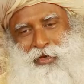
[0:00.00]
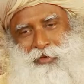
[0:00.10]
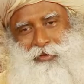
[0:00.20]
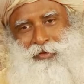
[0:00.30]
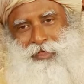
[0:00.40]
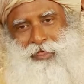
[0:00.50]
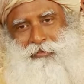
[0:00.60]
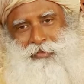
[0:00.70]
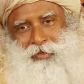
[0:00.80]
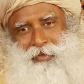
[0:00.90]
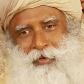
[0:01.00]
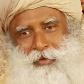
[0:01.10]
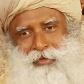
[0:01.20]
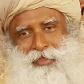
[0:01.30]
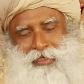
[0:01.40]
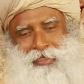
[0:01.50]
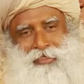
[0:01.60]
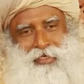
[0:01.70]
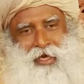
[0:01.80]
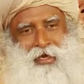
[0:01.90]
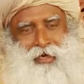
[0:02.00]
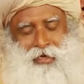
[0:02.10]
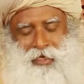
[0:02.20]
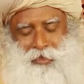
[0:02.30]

your dreams, goals and desire,